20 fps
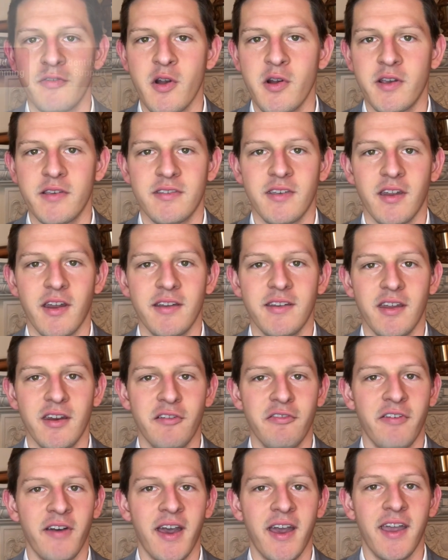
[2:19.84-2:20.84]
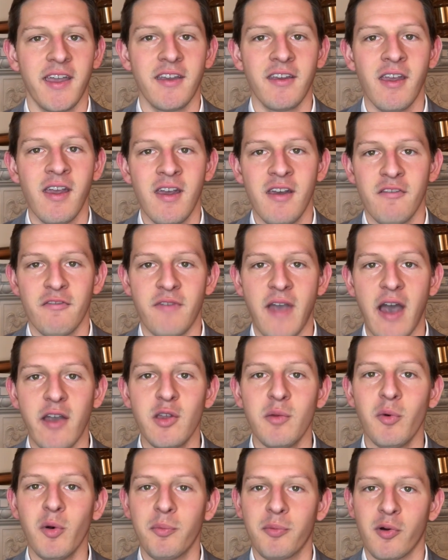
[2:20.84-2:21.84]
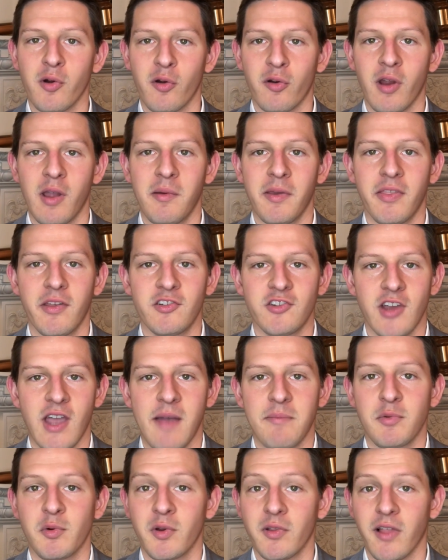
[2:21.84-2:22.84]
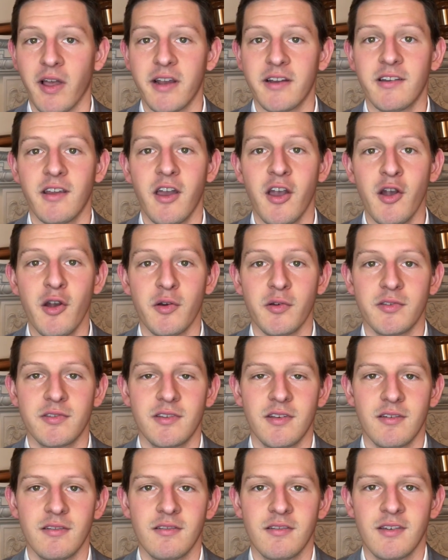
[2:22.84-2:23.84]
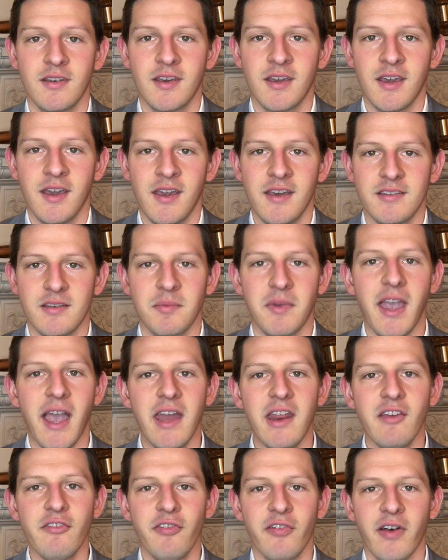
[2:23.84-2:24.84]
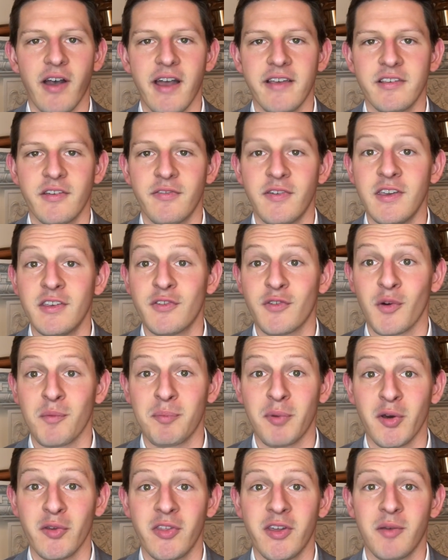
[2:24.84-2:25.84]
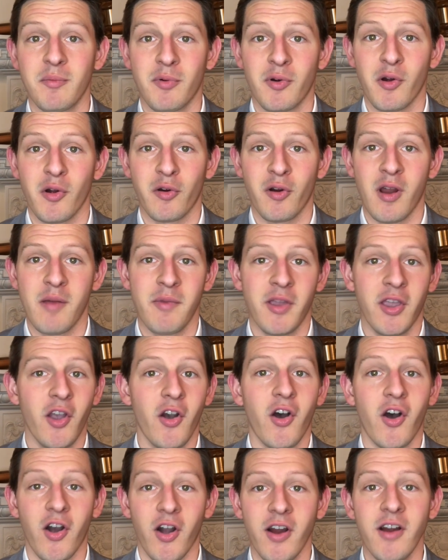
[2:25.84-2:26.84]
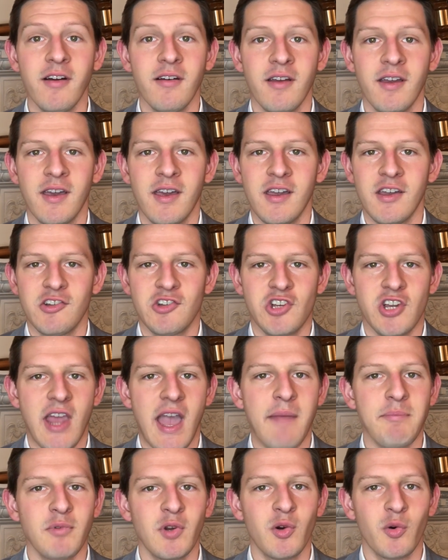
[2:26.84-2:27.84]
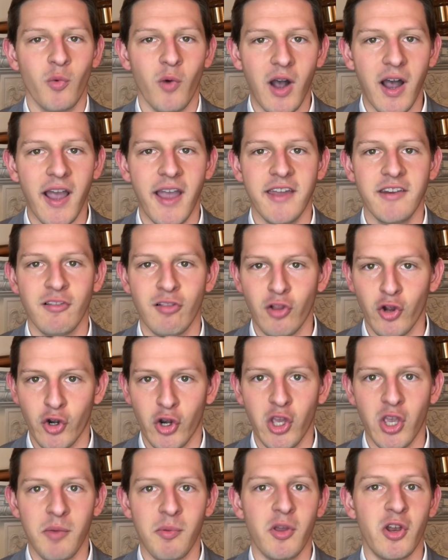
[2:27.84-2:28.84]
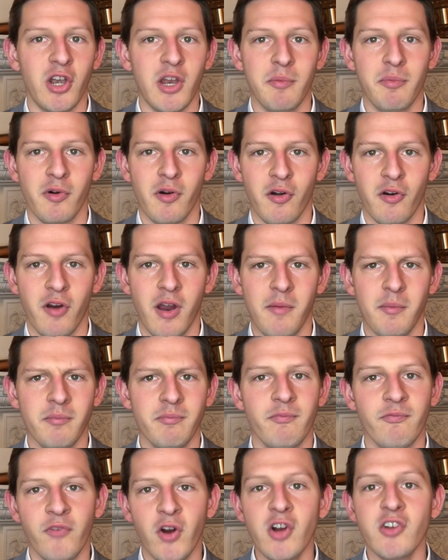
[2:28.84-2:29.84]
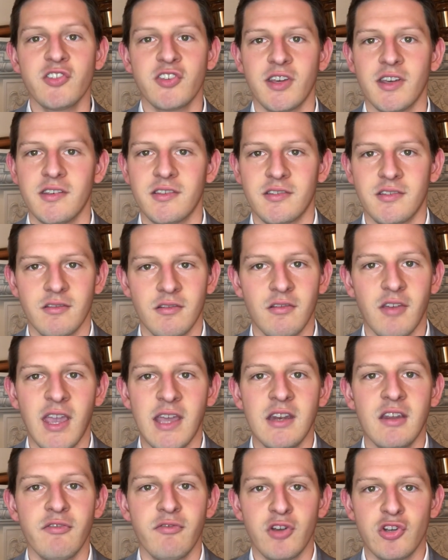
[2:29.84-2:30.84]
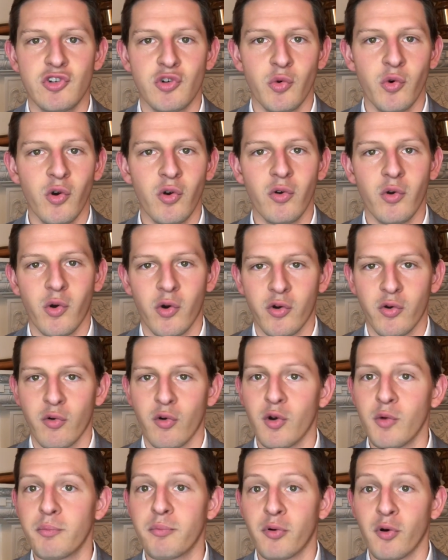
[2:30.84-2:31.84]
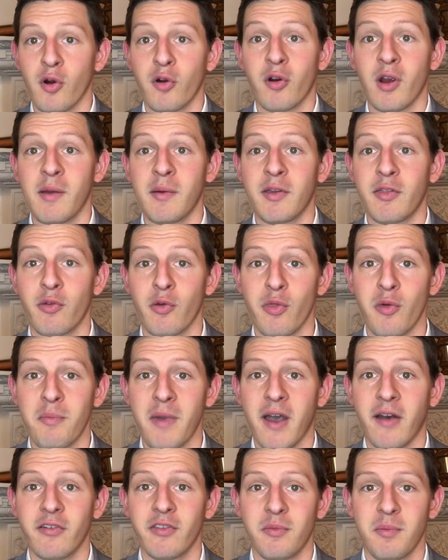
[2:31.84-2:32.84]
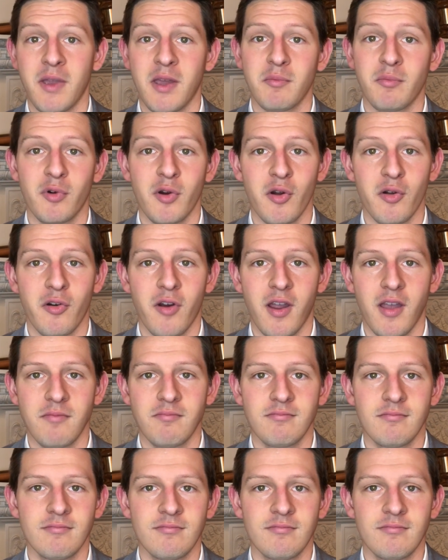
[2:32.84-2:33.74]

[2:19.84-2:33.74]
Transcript: focused on identifying valuable programming the chapter would like to host. Some guiding philosophies for building programming are chapter-wide learning community program versus individual or group programming through the Balance Band program.